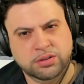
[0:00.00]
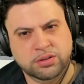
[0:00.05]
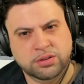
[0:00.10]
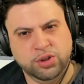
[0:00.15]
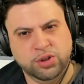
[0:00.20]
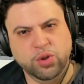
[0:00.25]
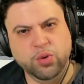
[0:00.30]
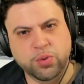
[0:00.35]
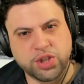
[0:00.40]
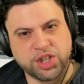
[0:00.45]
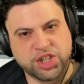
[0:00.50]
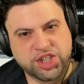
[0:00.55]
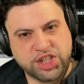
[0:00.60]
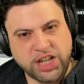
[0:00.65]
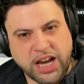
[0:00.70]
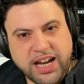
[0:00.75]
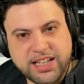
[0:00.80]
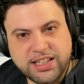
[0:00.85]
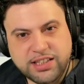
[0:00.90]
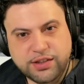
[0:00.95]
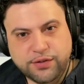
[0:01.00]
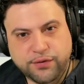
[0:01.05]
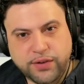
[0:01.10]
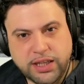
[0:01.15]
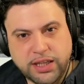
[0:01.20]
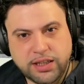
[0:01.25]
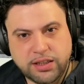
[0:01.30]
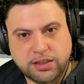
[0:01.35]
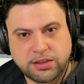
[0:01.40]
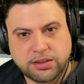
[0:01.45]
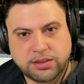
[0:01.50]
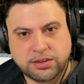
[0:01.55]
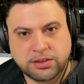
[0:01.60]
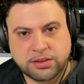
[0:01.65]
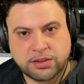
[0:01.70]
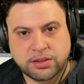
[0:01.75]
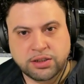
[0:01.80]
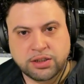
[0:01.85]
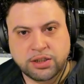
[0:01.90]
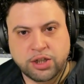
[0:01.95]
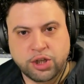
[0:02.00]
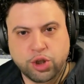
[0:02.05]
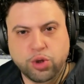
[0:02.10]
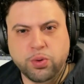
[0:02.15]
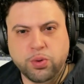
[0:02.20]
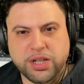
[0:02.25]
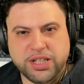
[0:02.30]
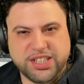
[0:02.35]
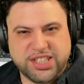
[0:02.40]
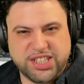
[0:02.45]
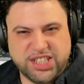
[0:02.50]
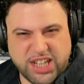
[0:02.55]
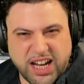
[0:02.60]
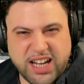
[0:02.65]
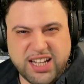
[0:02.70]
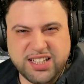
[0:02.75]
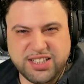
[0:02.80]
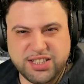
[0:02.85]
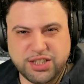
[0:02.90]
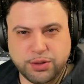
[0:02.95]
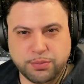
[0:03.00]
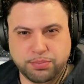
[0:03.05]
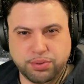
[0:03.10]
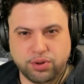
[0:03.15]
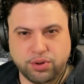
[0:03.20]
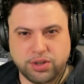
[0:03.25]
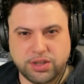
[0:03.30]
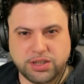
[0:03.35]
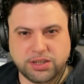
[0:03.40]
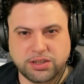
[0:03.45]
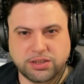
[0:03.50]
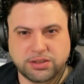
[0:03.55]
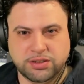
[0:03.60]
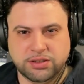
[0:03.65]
You a Giants fan? You a Giants supporter?